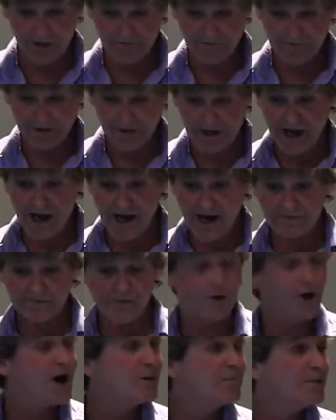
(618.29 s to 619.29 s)
of the
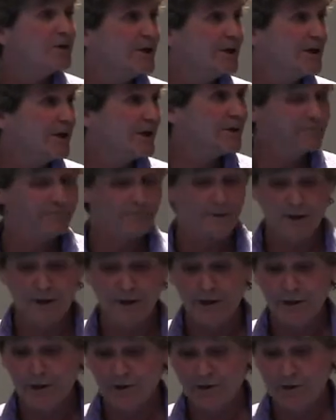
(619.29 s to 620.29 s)
half graben there.
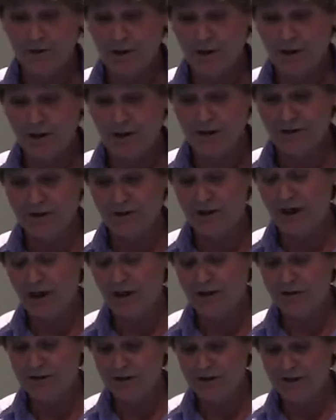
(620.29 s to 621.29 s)
So
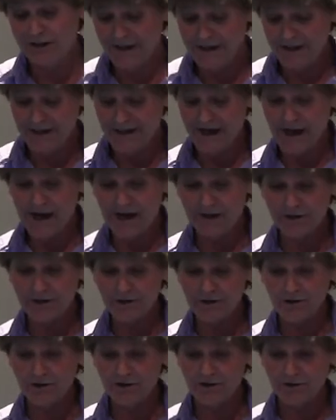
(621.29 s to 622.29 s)
geology in
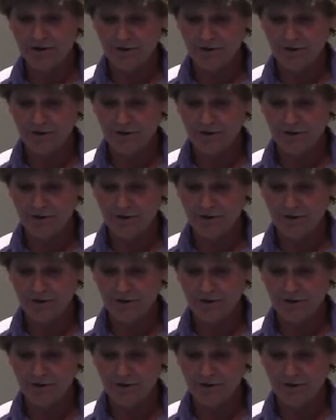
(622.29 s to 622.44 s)
action.